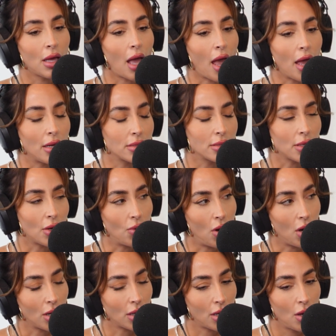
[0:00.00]
And so
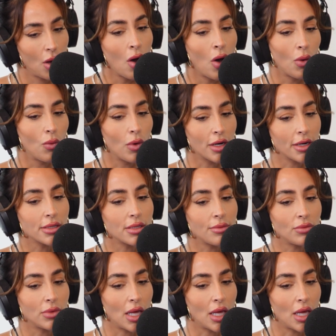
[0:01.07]
on. What are some